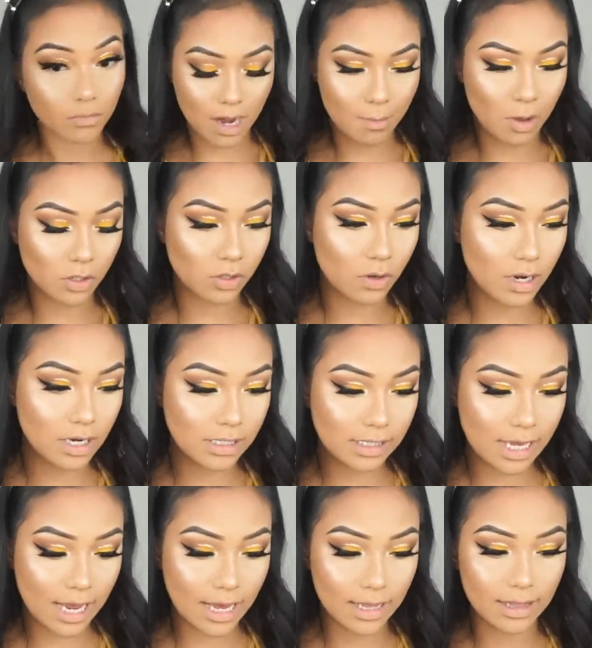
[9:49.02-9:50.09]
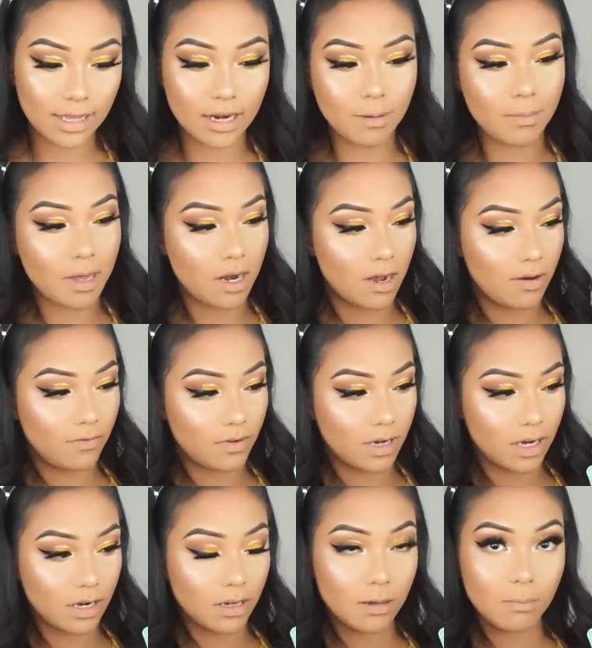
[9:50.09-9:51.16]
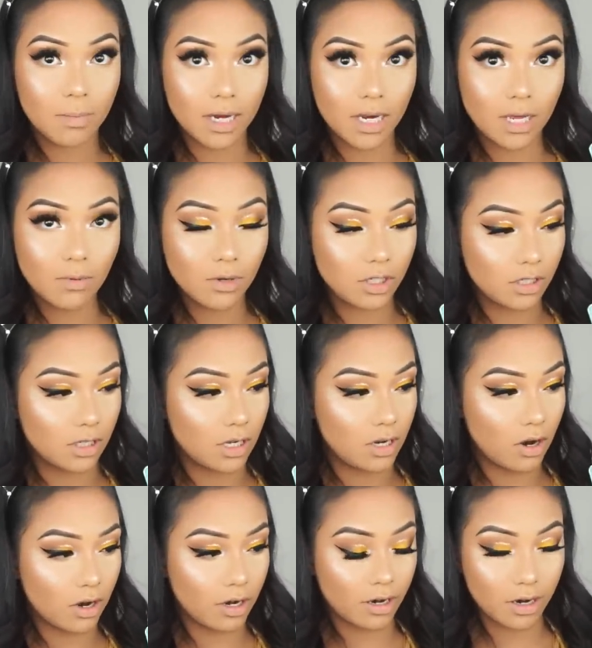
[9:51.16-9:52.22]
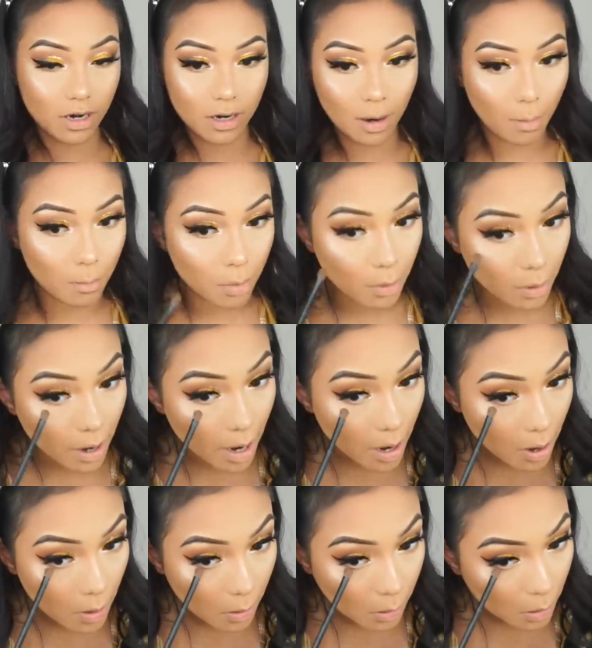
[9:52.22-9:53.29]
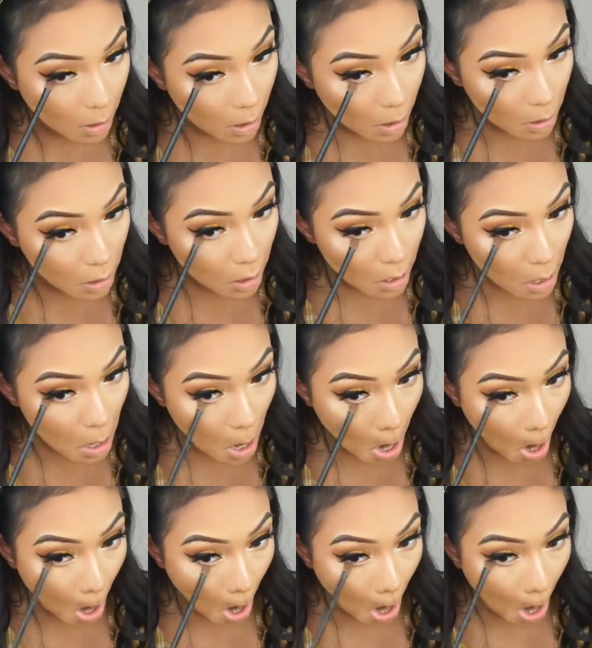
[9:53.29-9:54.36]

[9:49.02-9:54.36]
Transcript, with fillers: I'm also going to take a little bit of Cuddle Buddy, which is the darker brown color.